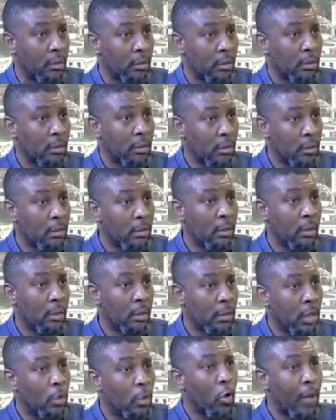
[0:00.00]

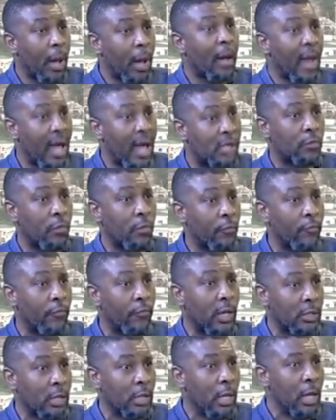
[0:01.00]
The Global Alliance for
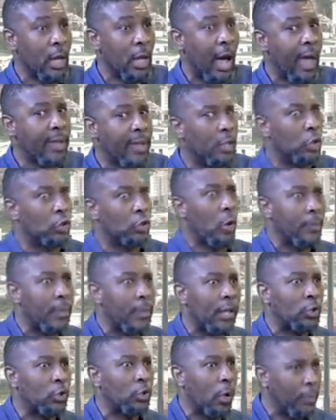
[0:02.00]
Vaccine, and he dropped
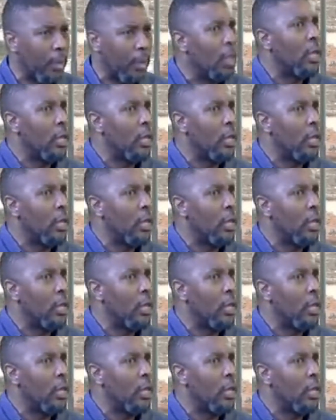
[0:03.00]
that job.